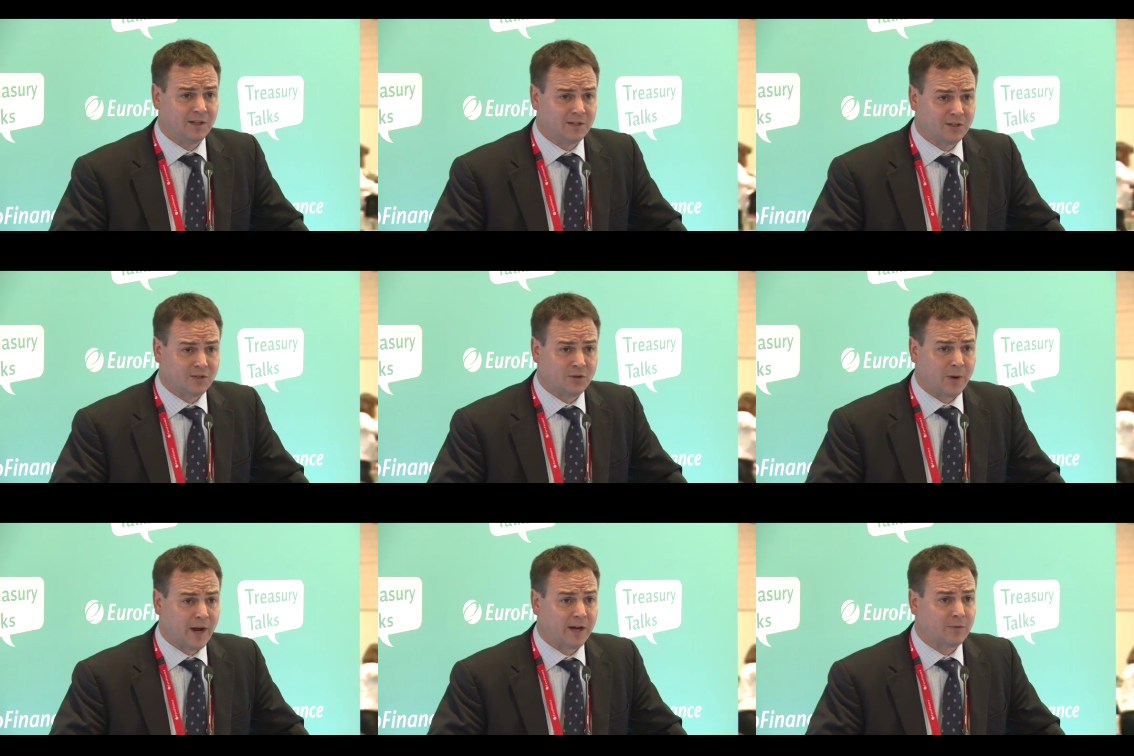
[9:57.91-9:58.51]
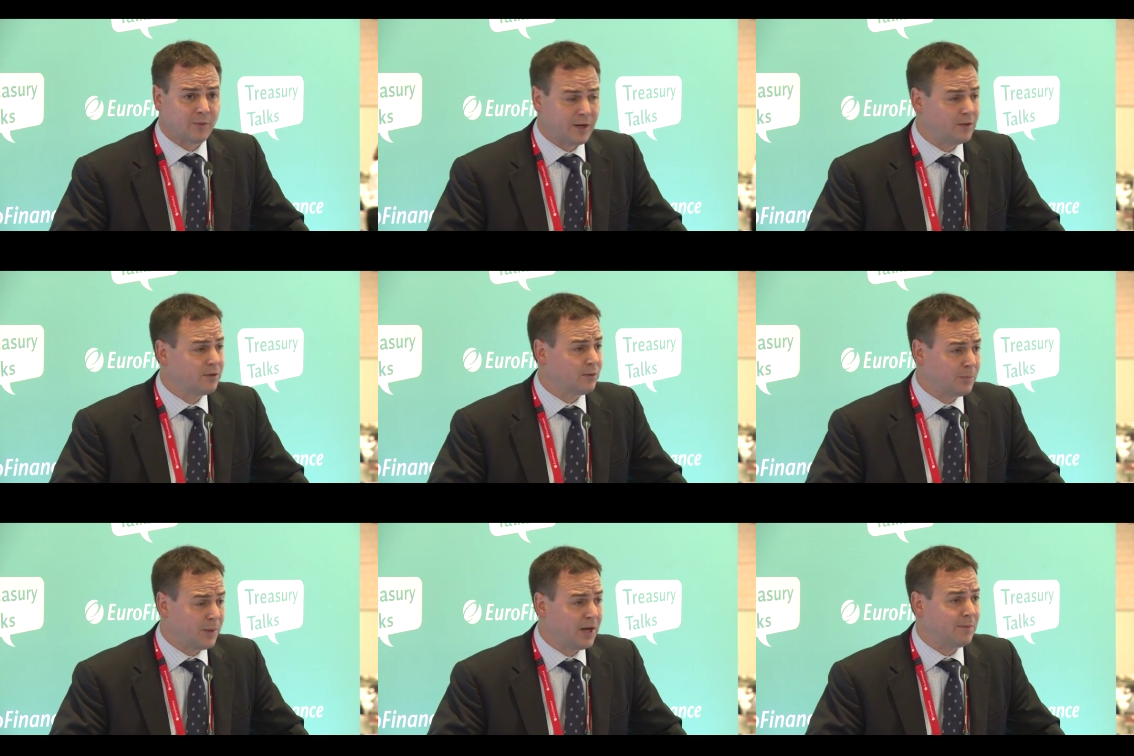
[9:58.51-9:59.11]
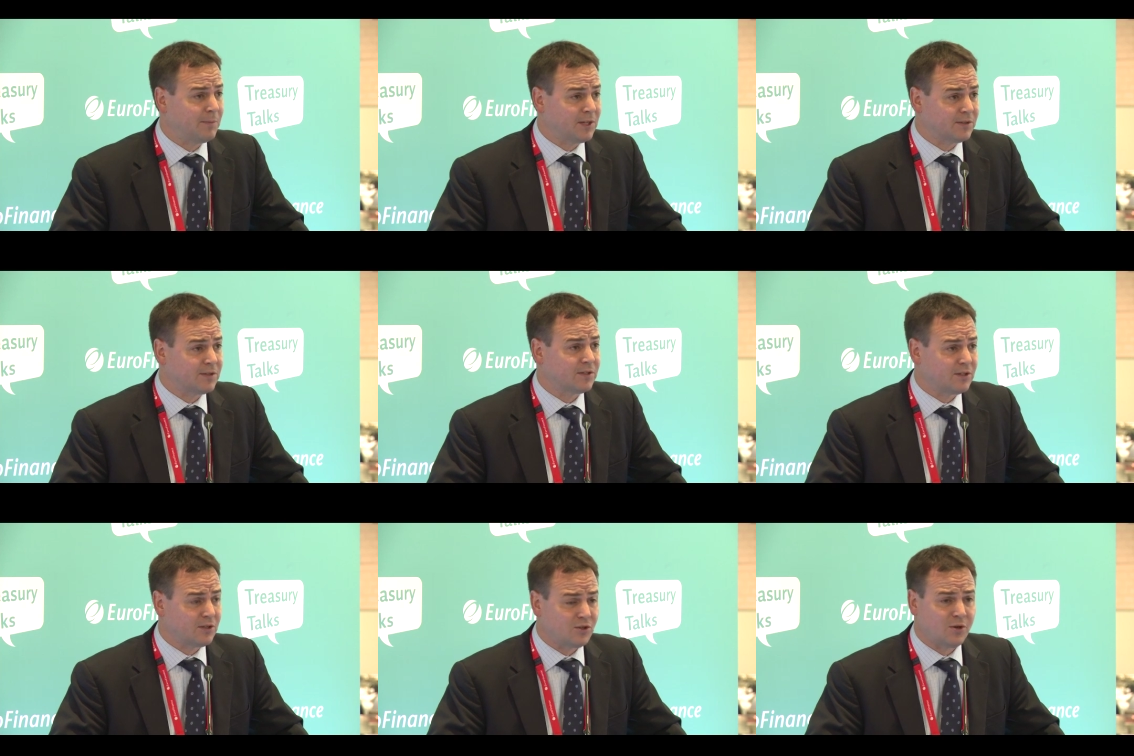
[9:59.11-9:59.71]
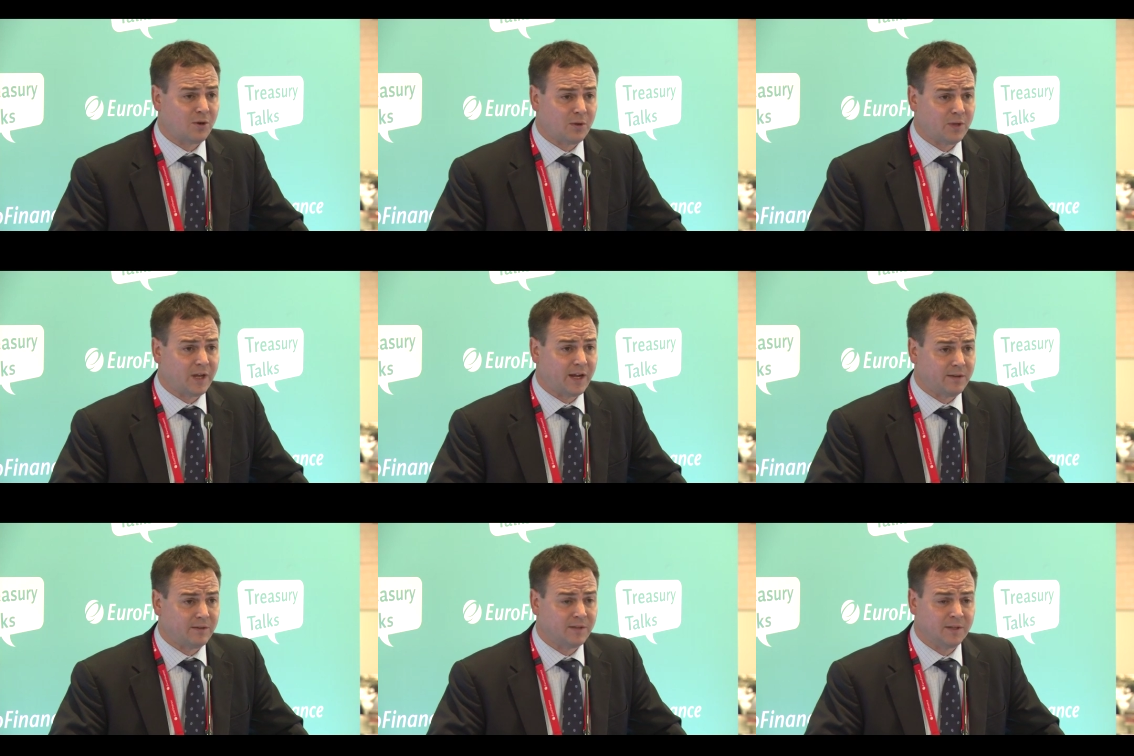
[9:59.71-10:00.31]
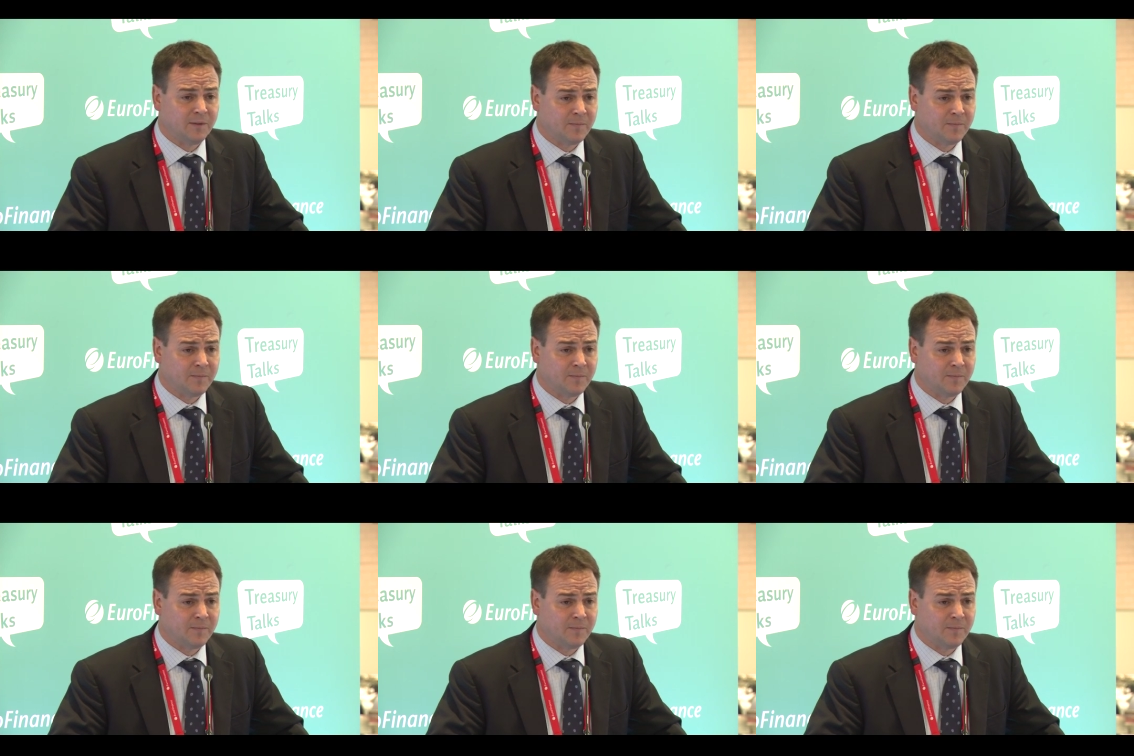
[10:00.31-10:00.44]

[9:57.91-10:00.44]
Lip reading: to track regular payments to show that